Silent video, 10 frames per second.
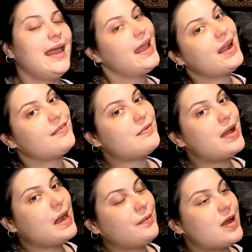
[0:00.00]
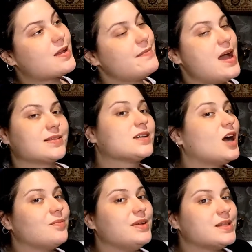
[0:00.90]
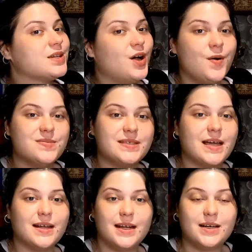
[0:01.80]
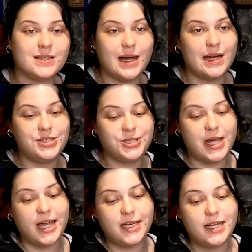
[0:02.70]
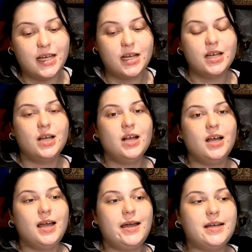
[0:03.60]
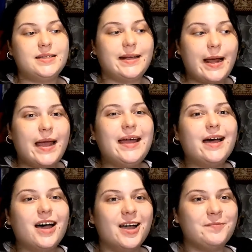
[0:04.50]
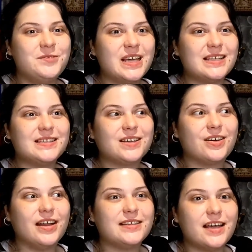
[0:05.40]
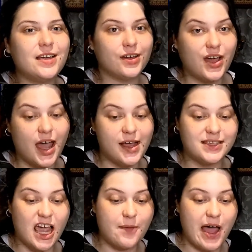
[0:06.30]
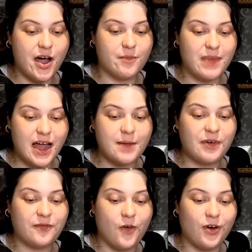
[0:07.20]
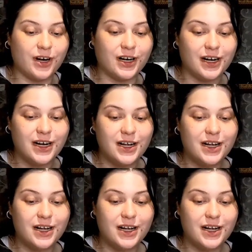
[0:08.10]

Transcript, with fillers: Hey everyone, welcome back to Gopnitsa Homestead. It is I, Jen, and today I'm just going to tell you guys about my before